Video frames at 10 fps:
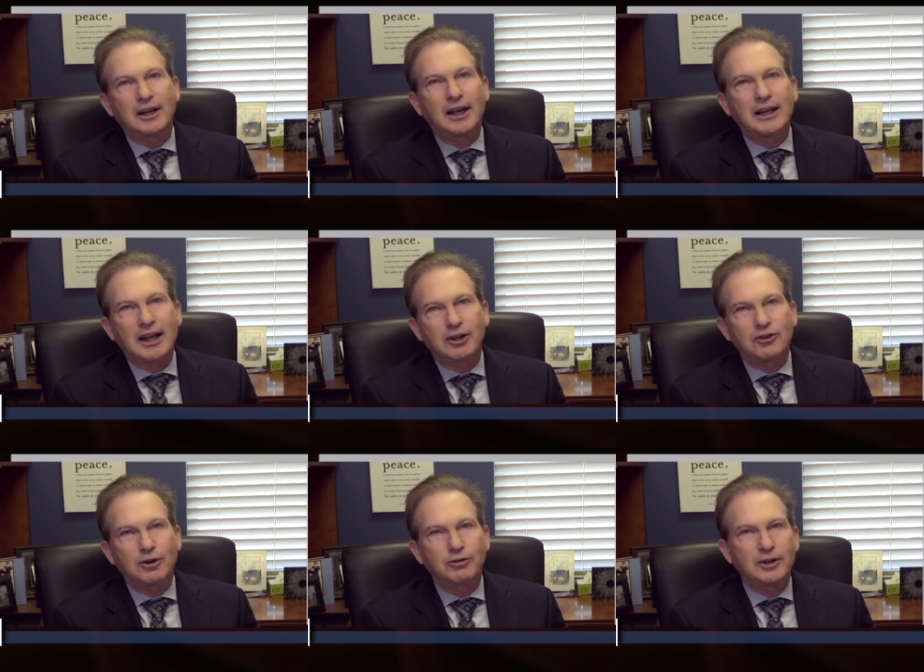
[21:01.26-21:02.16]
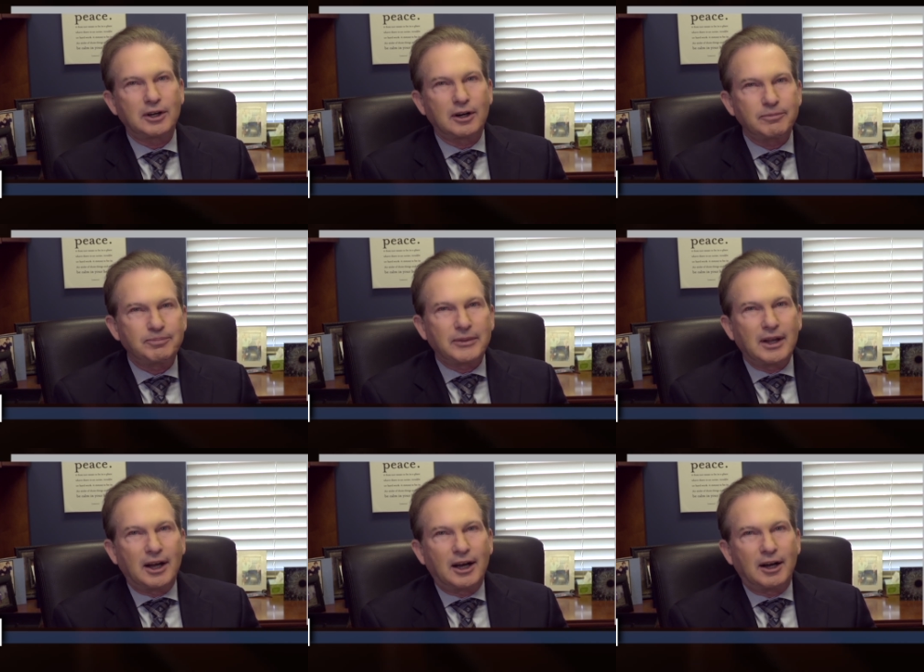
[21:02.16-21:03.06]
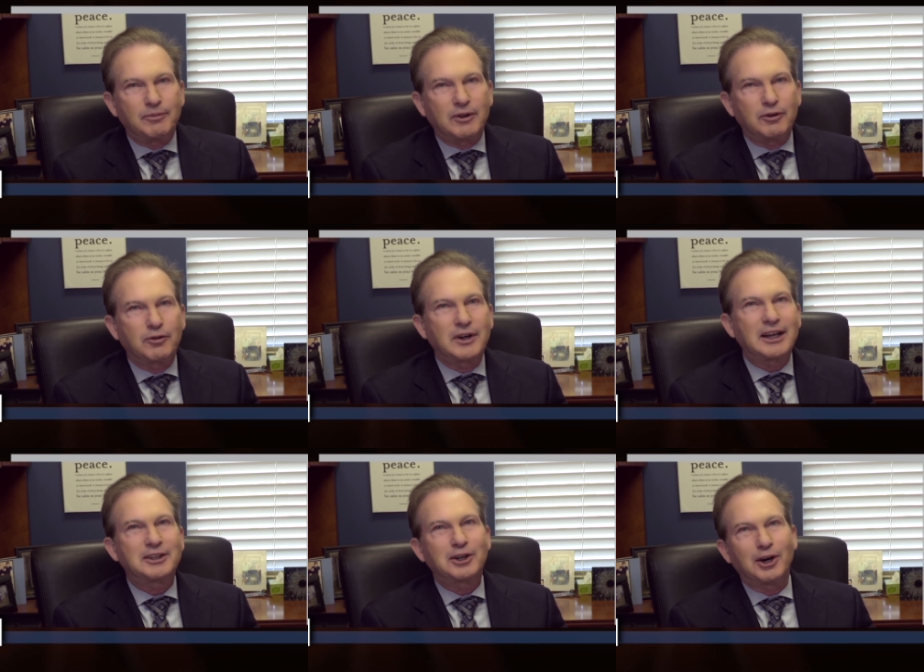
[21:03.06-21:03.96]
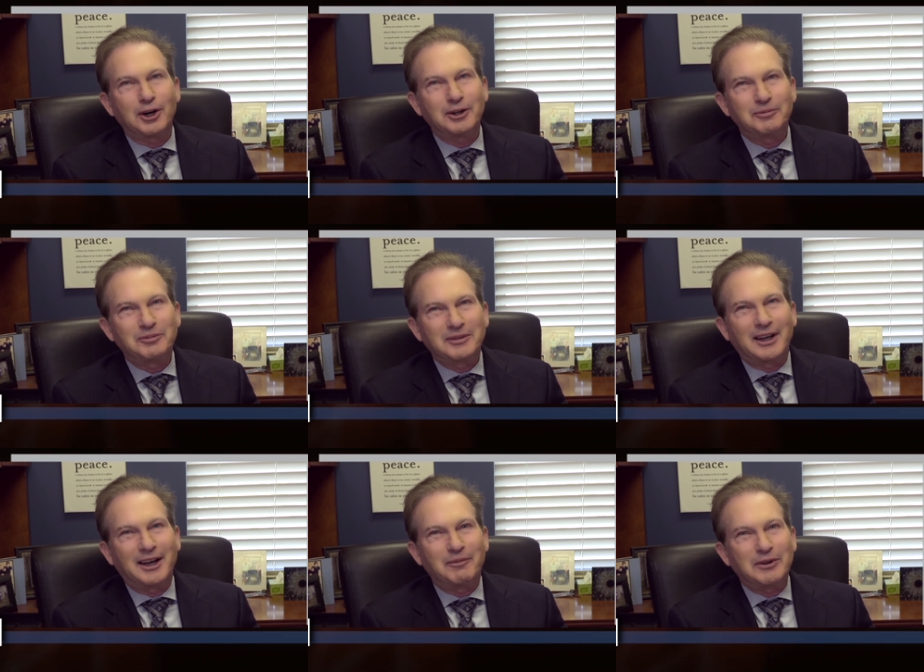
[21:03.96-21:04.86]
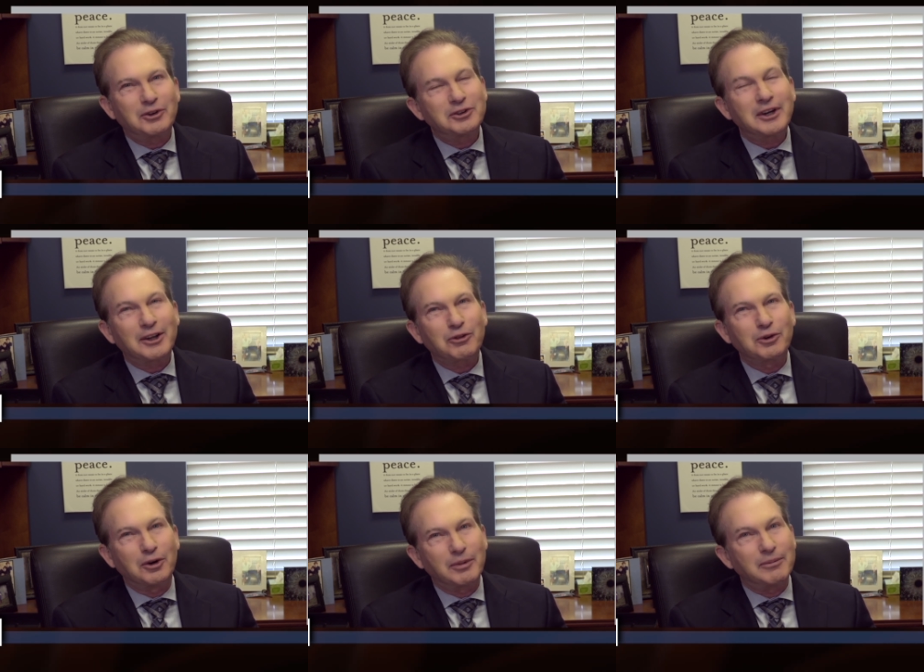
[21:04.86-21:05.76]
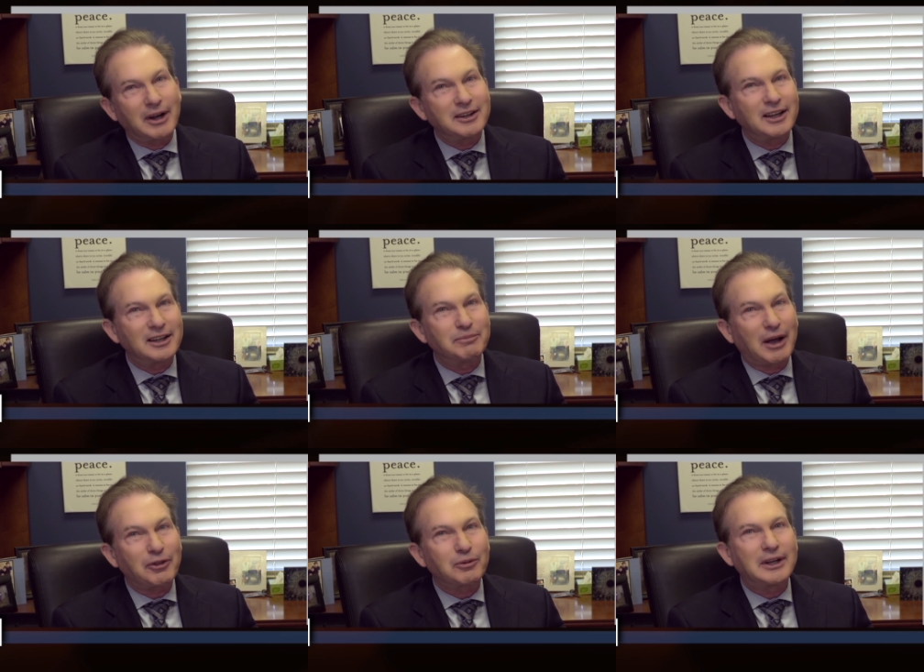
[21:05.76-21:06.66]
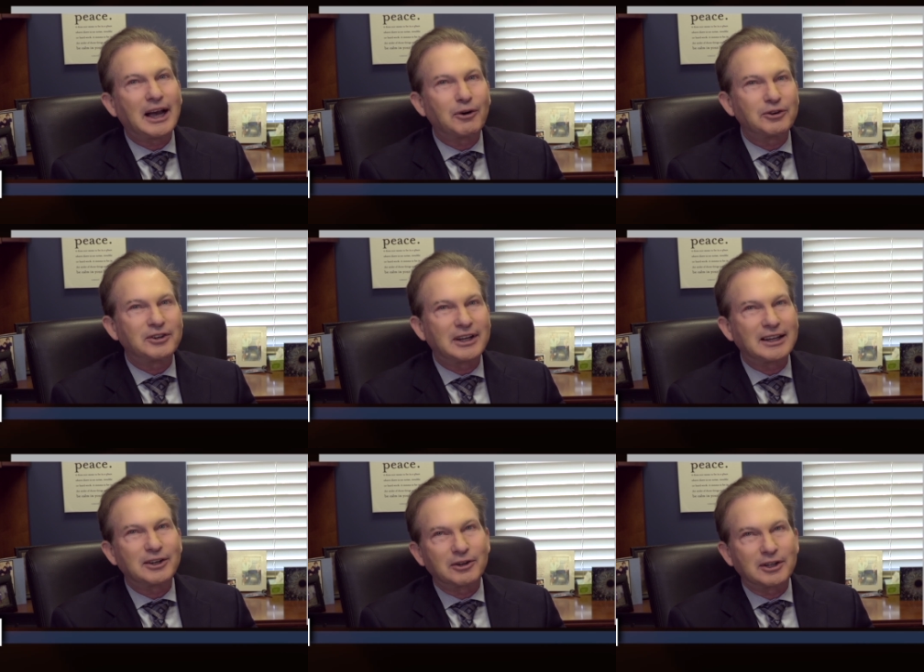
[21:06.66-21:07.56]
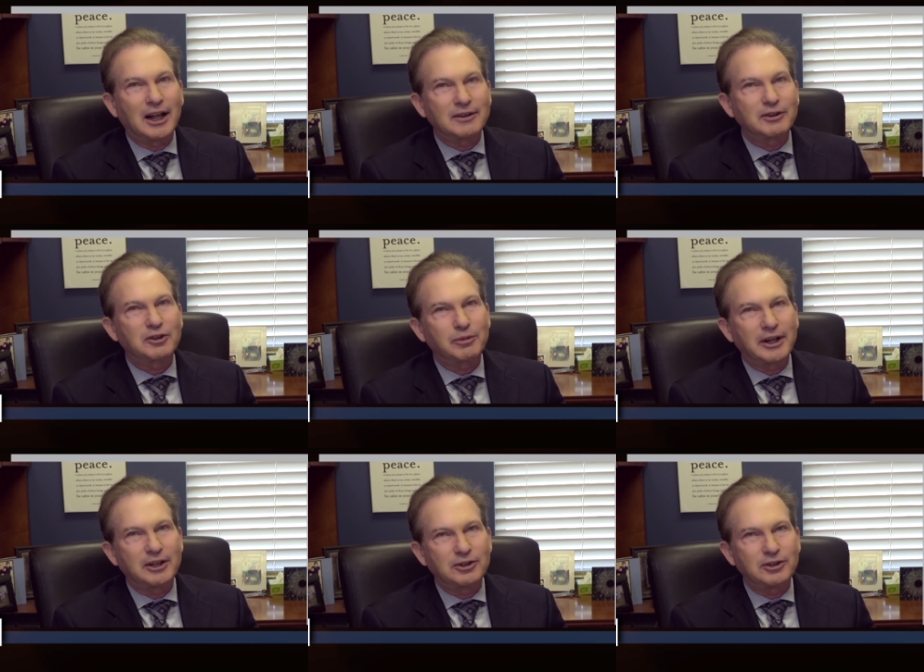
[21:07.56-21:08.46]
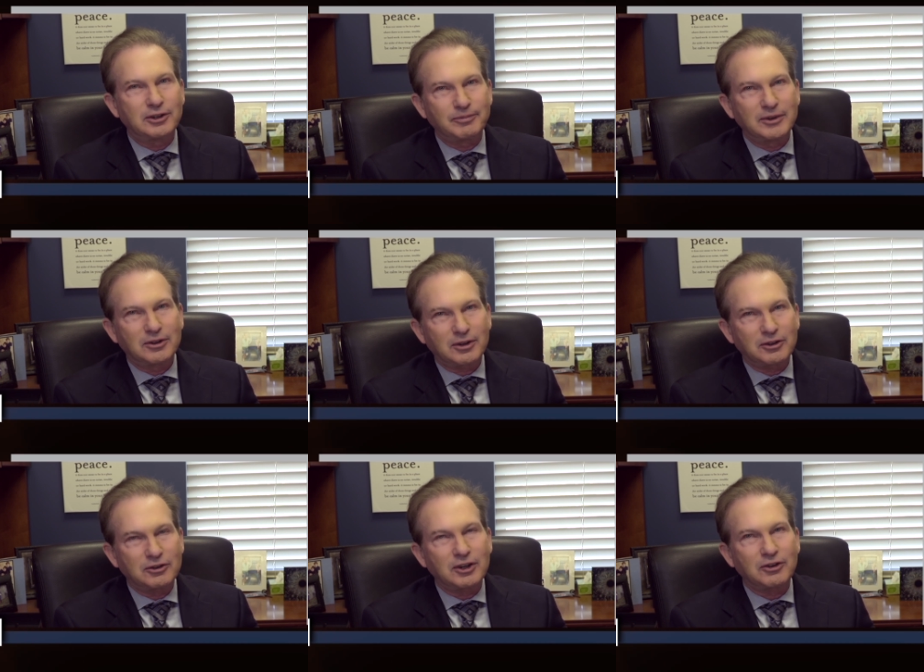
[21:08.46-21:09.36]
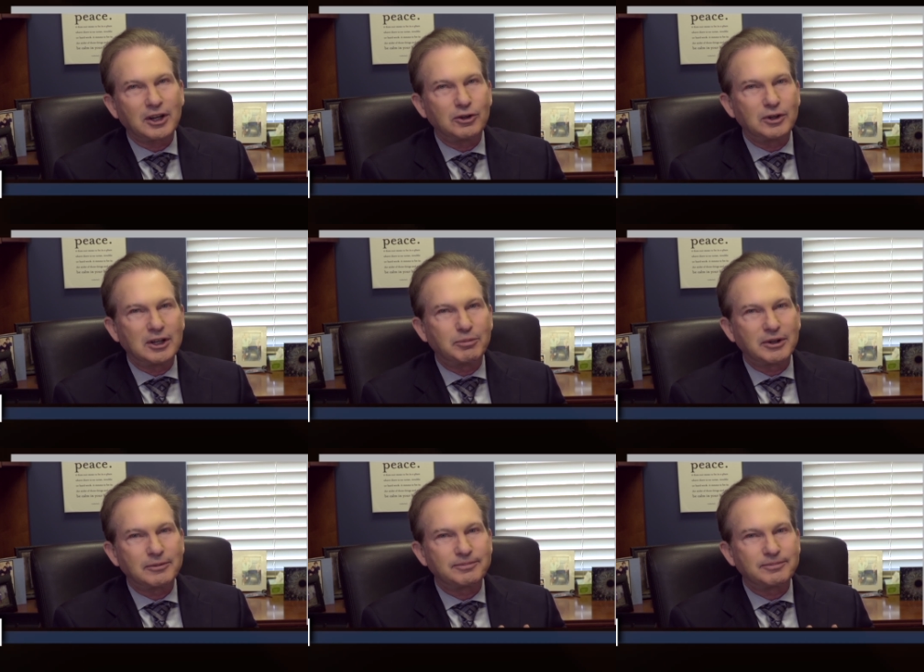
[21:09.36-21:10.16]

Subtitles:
a get out of jail free card. If you forget the card, you'll still get through, but it might take you about 3 hours to get there and a lot of explaining to do. So I suggest that you keep it.